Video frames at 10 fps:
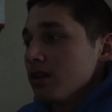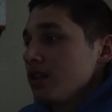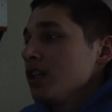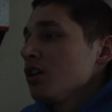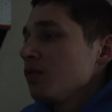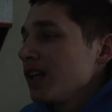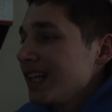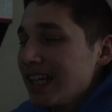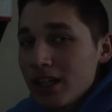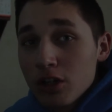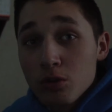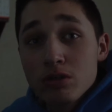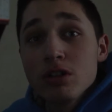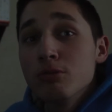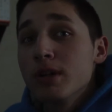You don't really need to do
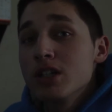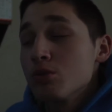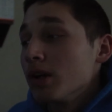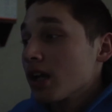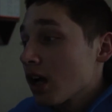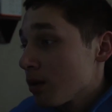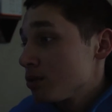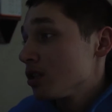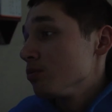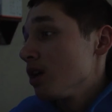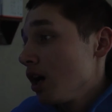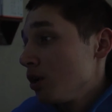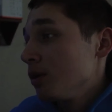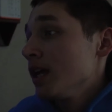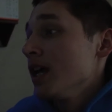too much when it comes to
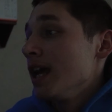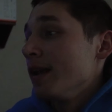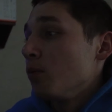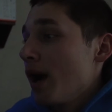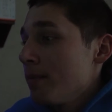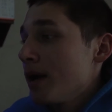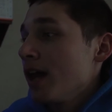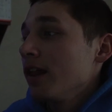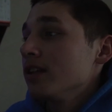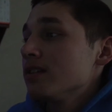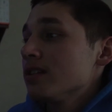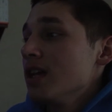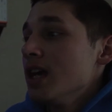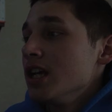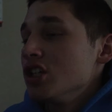tone and white balance.
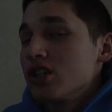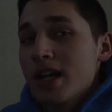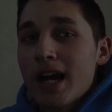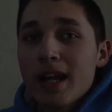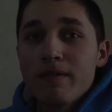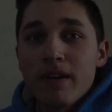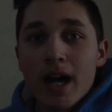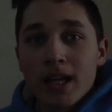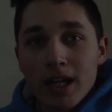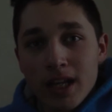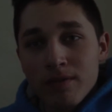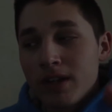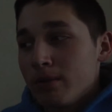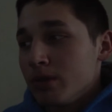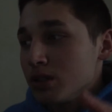Just kind of find an
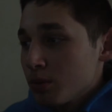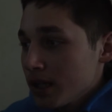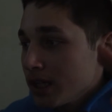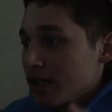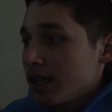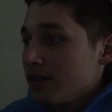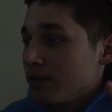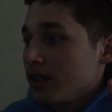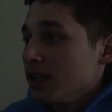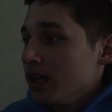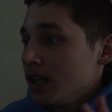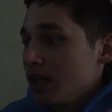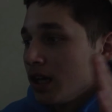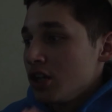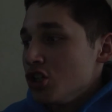even in between, an even
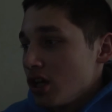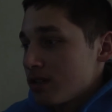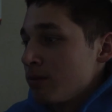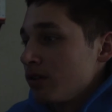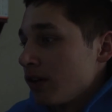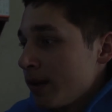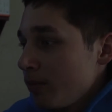adjustment, right?